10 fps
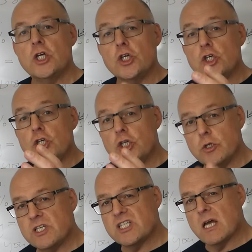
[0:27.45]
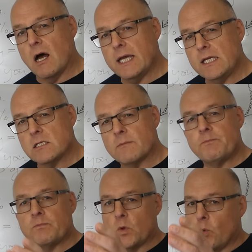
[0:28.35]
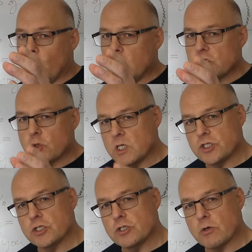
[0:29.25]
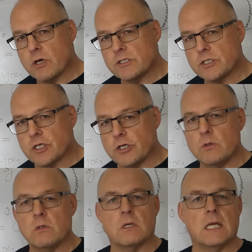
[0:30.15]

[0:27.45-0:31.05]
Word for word: You decide which questions you're going to do,